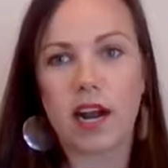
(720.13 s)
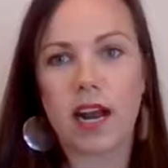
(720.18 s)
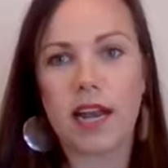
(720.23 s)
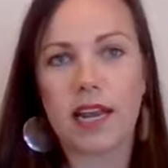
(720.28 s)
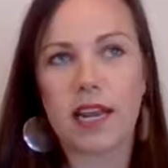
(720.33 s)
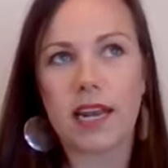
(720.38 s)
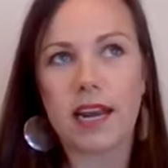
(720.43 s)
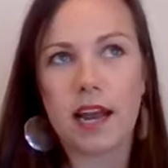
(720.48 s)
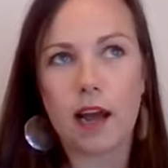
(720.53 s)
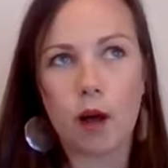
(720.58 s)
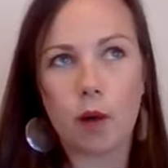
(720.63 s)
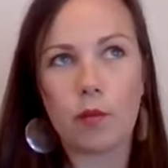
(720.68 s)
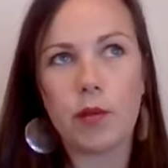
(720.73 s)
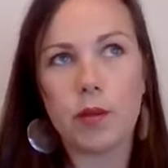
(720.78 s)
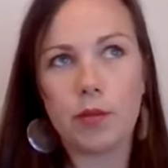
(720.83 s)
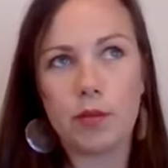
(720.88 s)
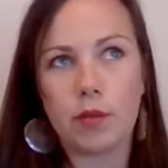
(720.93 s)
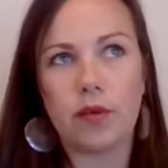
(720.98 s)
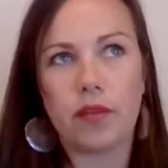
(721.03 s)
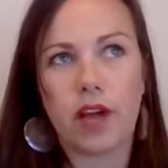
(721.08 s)
I can help
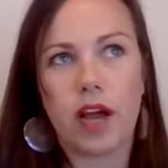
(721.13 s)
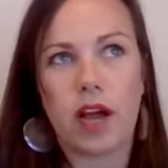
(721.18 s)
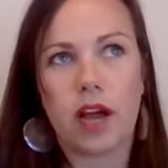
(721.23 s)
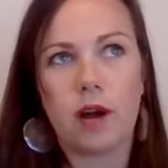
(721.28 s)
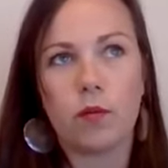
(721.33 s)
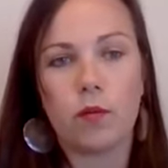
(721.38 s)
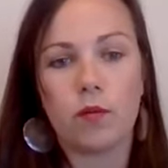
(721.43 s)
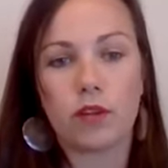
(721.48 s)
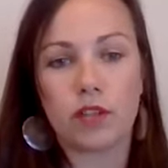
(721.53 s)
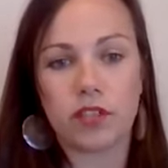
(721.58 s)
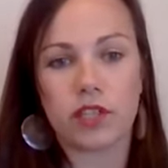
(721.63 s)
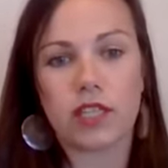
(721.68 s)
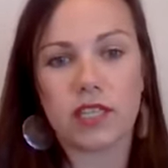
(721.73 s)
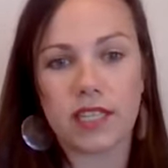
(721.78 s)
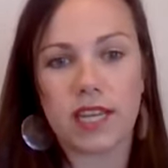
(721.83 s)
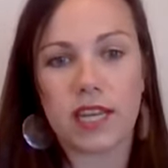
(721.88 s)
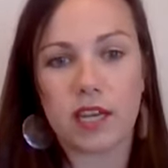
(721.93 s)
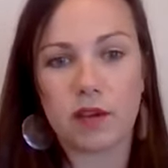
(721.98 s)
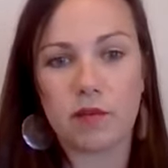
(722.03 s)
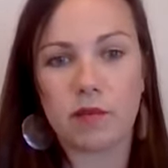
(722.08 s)
people that were just
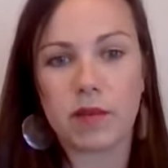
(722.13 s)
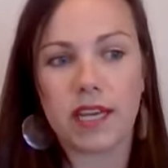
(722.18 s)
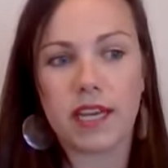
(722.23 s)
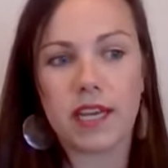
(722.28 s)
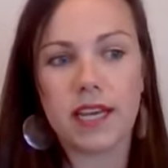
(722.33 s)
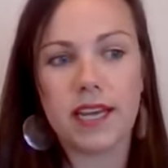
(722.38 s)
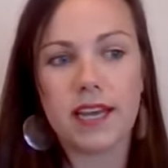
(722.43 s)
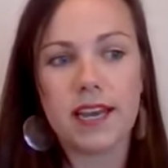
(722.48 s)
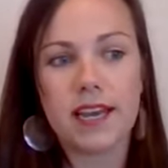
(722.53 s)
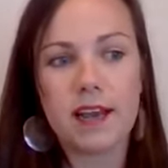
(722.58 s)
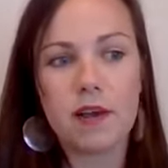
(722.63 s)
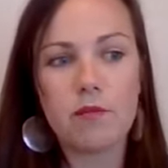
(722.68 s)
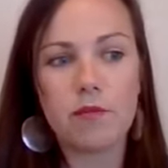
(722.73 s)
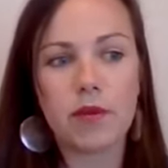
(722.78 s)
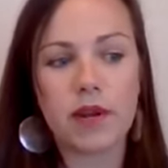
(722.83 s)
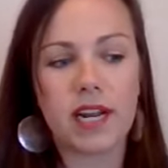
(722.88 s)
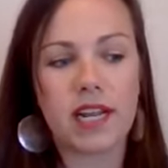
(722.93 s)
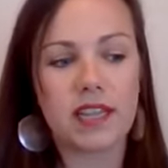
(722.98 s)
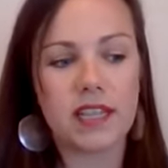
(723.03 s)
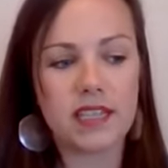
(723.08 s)
like me,
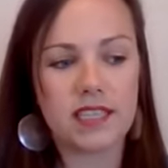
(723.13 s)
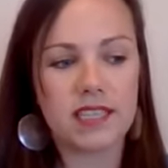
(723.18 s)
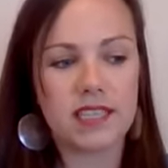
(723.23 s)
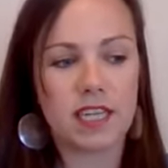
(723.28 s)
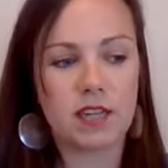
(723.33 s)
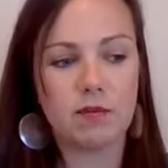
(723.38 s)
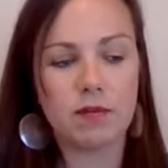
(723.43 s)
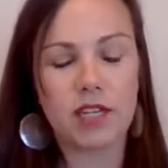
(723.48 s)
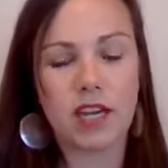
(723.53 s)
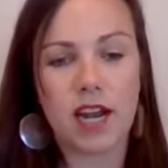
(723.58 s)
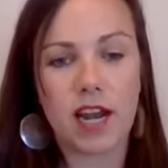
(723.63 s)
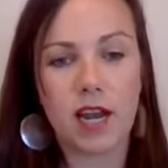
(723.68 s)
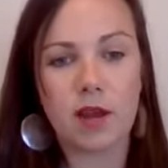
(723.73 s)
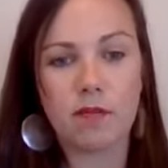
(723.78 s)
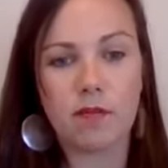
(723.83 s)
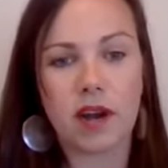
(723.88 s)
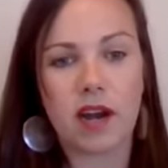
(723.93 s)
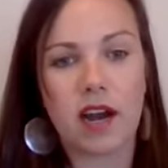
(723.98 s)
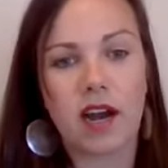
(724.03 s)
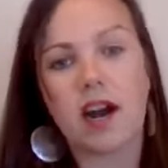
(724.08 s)
but at the same
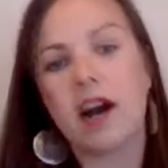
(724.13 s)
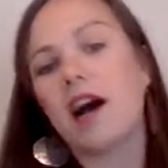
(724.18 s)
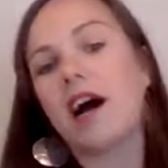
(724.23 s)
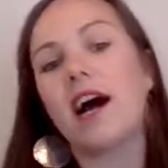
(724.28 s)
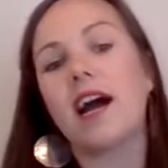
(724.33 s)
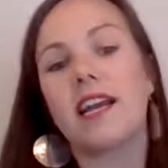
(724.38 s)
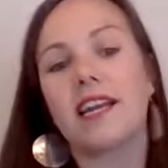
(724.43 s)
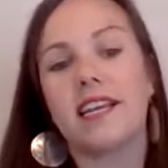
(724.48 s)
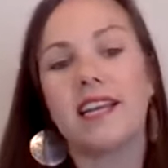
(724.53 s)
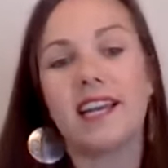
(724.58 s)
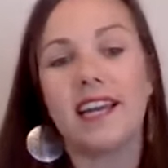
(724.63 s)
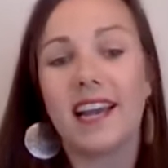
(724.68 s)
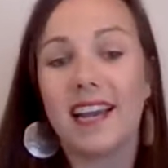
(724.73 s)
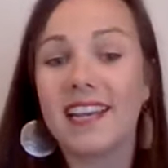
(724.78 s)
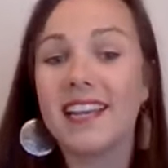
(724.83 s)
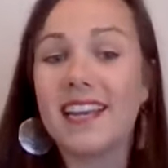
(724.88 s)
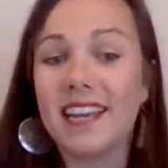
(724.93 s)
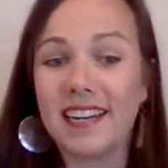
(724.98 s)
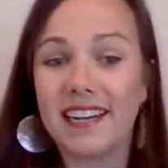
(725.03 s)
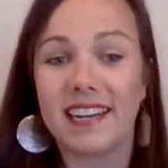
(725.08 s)
time, I
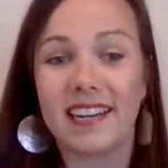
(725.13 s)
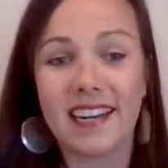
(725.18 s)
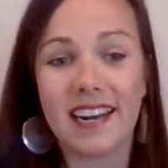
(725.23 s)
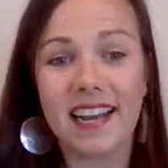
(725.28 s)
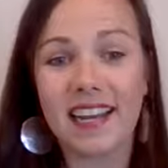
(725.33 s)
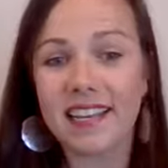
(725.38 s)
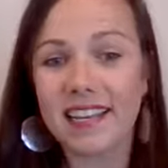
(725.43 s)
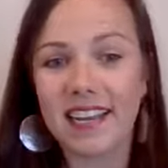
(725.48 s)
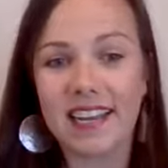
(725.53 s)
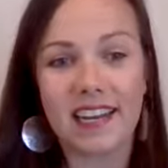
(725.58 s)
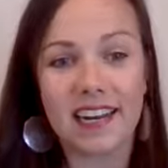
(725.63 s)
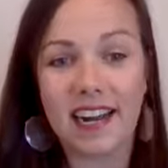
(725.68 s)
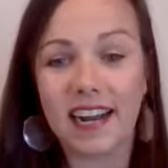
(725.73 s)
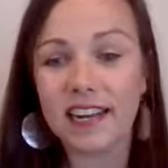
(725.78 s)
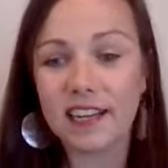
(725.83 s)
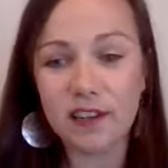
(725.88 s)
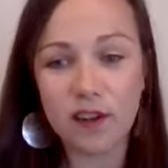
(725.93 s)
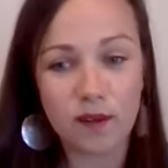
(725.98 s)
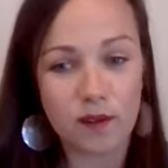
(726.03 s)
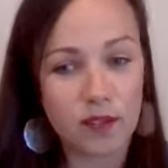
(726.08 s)
get it. I
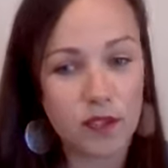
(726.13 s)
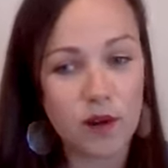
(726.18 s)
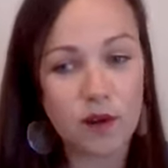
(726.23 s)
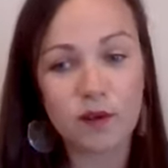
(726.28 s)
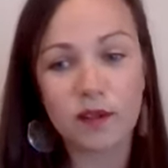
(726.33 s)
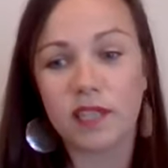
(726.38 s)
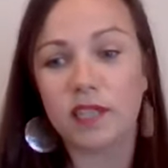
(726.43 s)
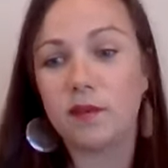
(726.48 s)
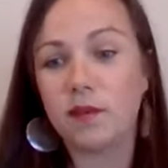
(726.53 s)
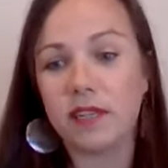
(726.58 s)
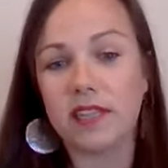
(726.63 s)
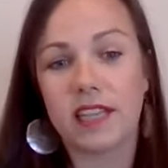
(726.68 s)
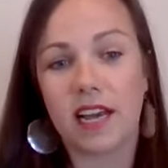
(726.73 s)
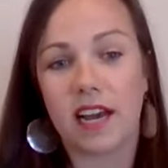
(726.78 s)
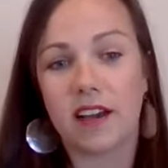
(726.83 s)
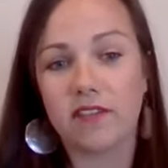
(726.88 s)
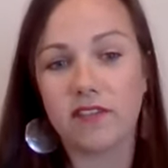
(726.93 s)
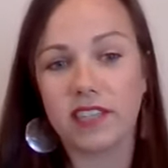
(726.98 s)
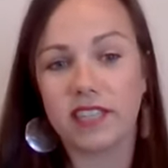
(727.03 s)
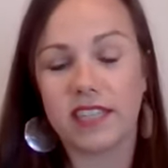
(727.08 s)
know totally what
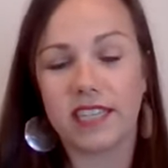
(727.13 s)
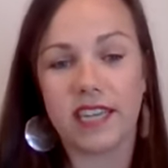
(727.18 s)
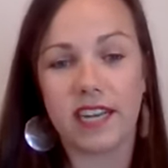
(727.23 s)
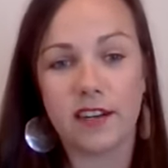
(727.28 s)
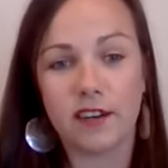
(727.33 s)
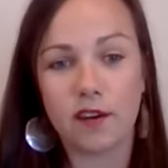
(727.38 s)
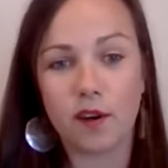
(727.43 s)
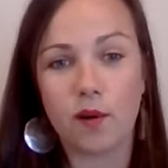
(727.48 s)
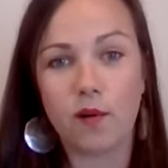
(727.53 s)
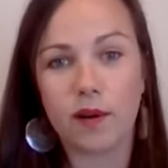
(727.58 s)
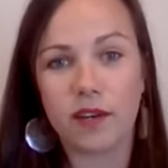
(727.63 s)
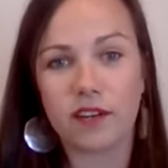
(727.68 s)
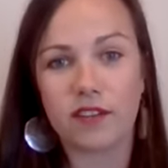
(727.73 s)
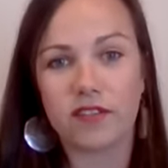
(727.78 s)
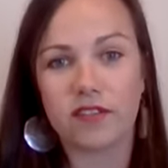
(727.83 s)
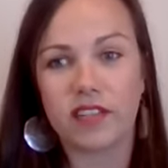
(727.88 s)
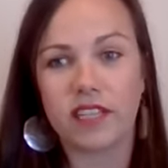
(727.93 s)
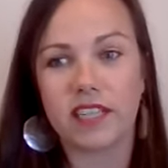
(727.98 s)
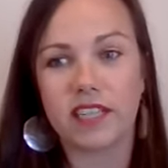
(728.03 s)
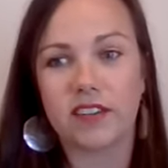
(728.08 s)
that feeling. I know what you're
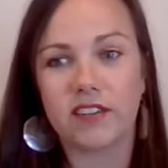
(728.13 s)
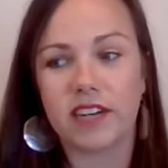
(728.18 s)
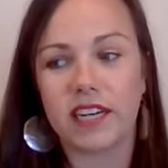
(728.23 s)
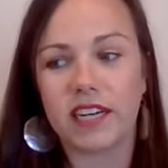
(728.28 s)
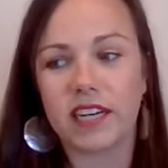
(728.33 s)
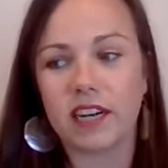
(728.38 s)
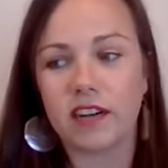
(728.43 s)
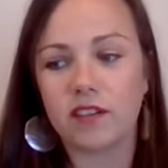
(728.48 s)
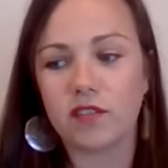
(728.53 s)
feeling right now.